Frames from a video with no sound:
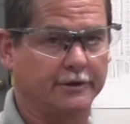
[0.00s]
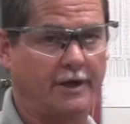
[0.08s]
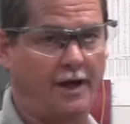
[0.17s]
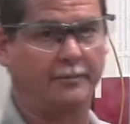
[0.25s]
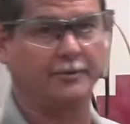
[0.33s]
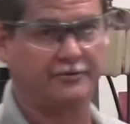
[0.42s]
to
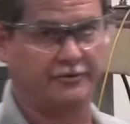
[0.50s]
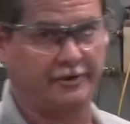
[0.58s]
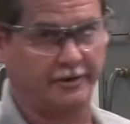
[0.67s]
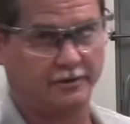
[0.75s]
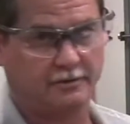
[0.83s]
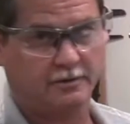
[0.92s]

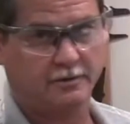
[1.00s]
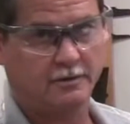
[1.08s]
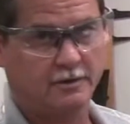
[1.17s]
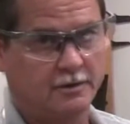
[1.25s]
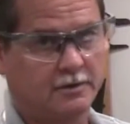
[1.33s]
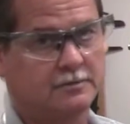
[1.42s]
compensate.
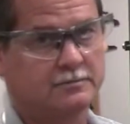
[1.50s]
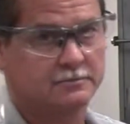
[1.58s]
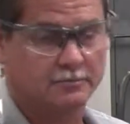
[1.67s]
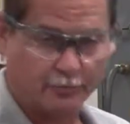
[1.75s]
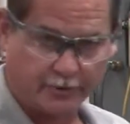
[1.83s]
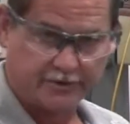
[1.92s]

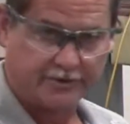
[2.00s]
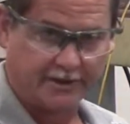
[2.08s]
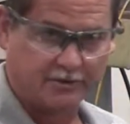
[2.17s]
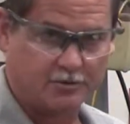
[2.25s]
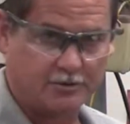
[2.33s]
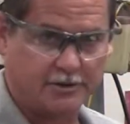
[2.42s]

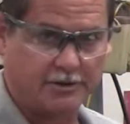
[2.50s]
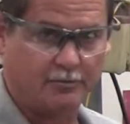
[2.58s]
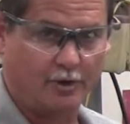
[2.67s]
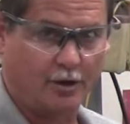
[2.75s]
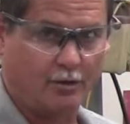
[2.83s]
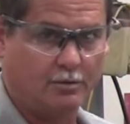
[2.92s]
Reset your
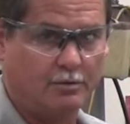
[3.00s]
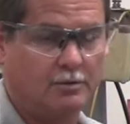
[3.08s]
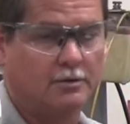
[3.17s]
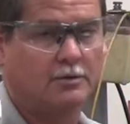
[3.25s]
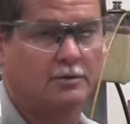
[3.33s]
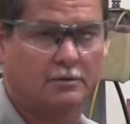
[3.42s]
0,
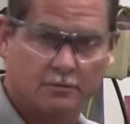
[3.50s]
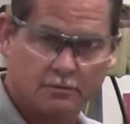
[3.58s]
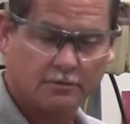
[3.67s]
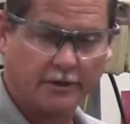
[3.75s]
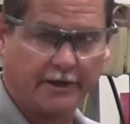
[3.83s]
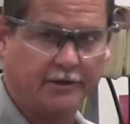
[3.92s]

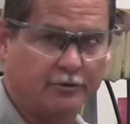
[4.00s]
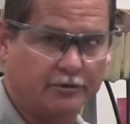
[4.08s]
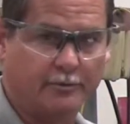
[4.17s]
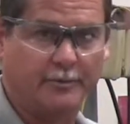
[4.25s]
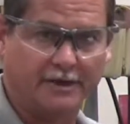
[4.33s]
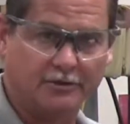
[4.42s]
take your
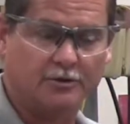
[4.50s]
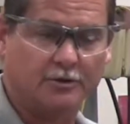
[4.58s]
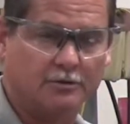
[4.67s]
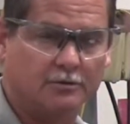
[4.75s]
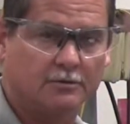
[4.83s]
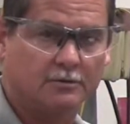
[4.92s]

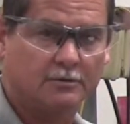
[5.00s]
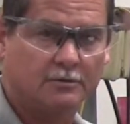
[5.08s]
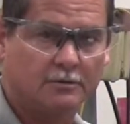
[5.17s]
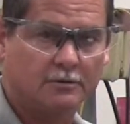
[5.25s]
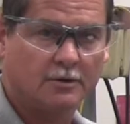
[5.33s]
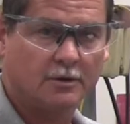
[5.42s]
dimension,
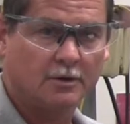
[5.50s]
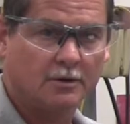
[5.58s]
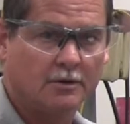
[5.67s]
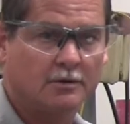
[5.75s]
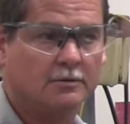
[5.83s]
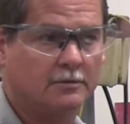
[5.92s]

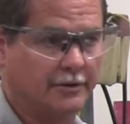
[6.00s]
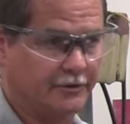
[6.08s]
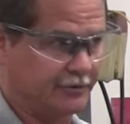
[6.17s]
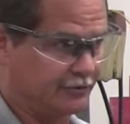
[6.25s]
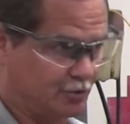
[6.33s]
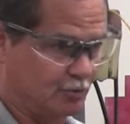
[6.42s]
and
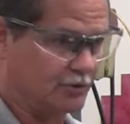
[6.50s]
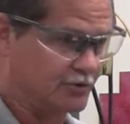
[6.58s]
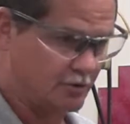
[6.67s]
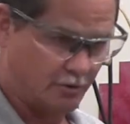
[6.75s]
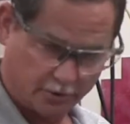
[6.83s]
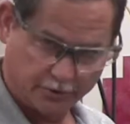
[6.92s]
then do what
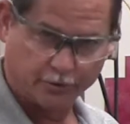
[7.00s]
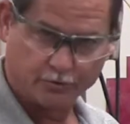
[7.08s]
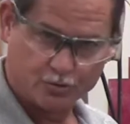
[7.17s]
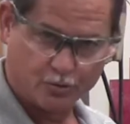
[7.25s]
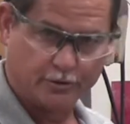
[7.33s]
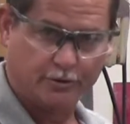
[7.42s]
you're going to do.
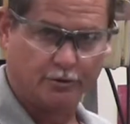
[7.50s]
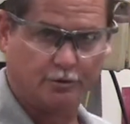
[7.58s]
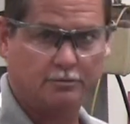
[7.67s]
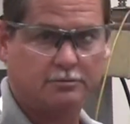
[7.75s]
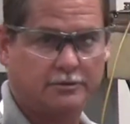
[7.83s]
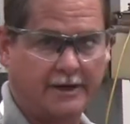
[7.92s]

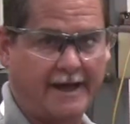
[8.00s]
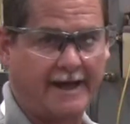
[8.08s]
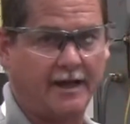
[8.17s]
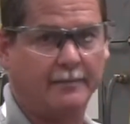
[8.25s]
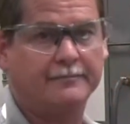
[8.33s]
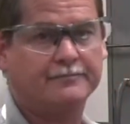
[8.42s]
Drill,
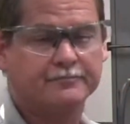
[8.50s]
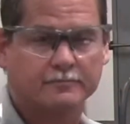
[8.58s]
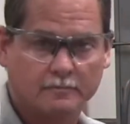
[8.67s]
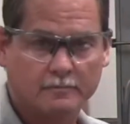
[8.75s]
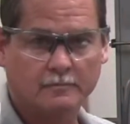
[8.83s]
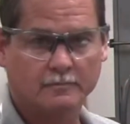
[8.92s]
tap,
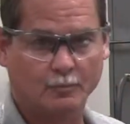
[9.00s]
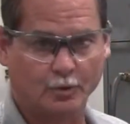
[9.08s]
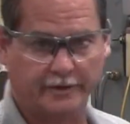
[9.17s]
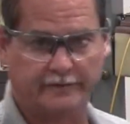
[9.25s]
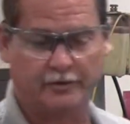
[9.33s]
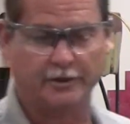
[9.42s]

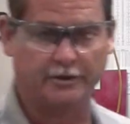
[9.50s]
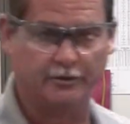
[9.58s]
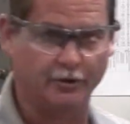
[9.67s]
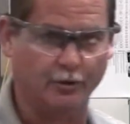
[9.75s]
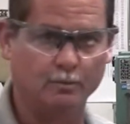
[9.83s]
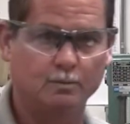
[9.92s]
whatever you need to
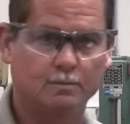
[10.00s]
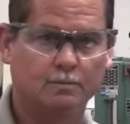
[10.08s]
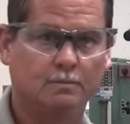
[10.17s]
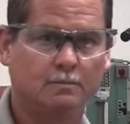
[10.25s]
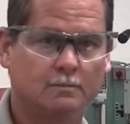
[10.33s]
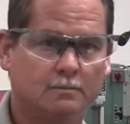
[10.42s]
do.
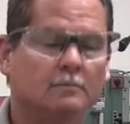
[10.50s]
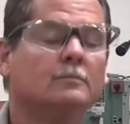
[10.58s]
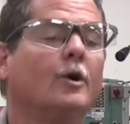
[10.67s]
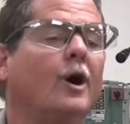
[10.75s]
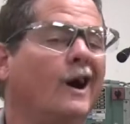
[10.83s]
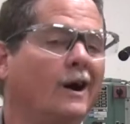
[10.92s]

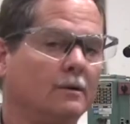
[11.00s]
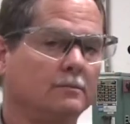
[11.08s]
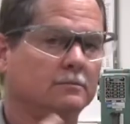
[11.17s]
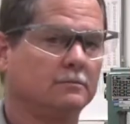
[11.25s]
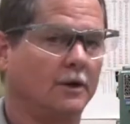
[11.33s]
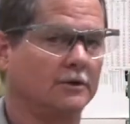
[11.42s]
All right,
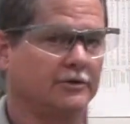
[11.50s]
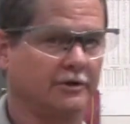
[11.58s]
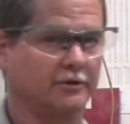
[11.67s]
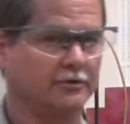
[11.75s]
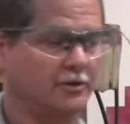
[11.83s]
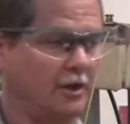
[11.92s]
I'll see you
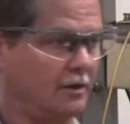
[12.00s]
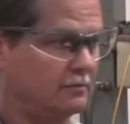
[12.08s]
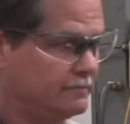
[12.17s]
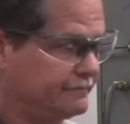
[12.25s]
in the shop.